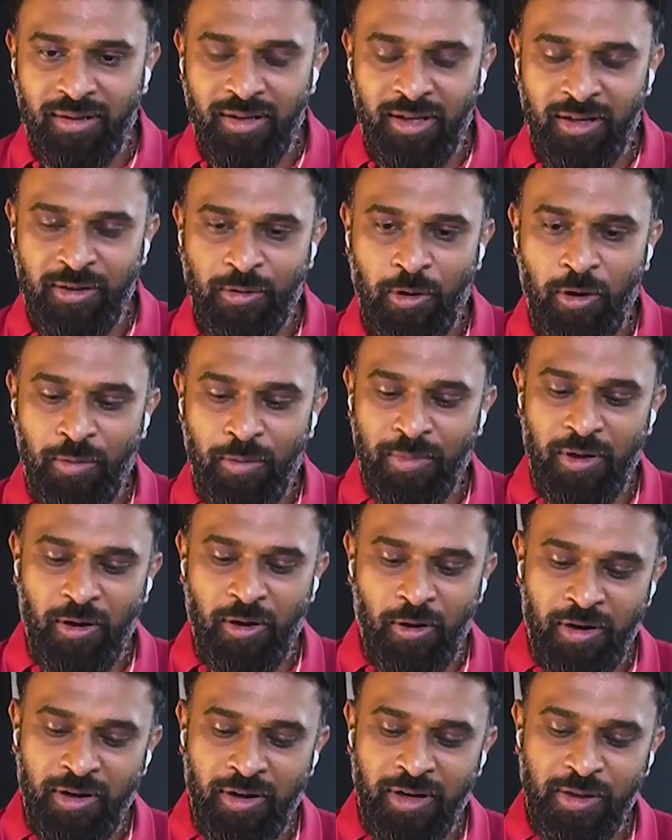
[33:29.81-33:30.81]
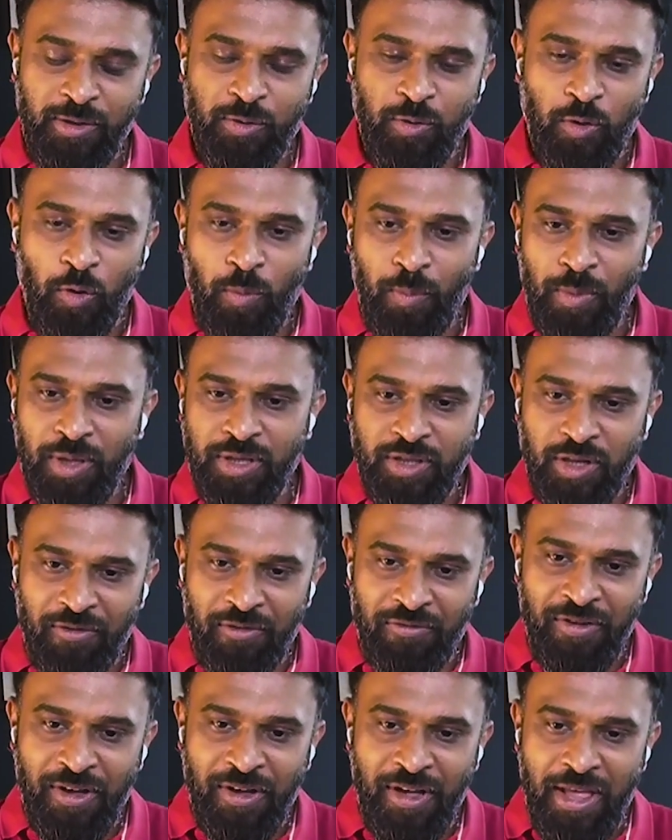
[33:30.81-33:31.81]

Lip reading: There is already so much of